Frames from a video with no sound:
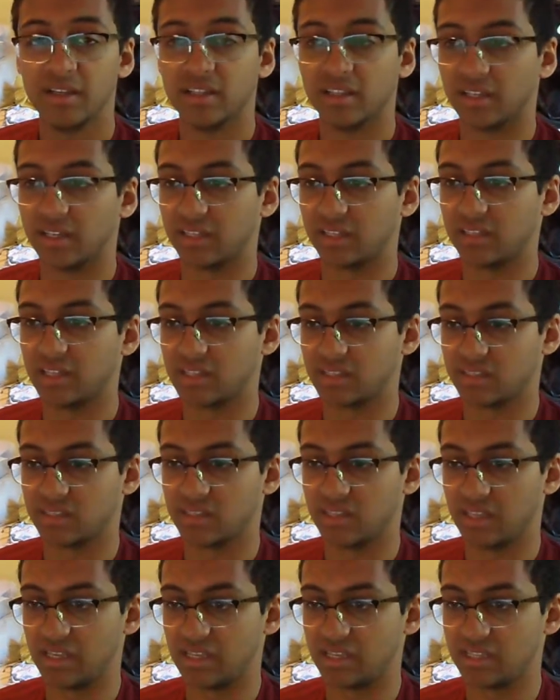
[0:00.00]
like
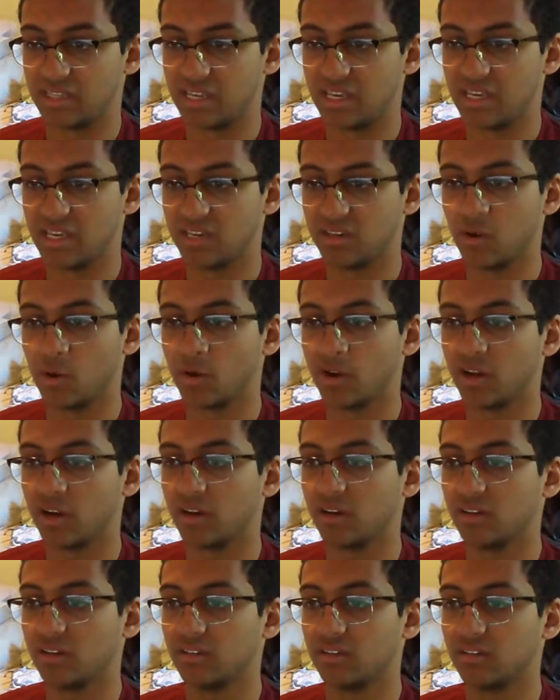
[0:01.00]
does is he
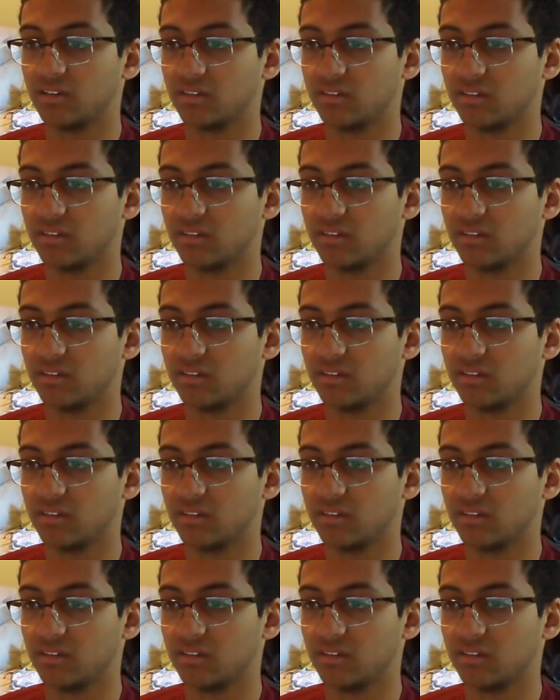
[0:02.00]
gonna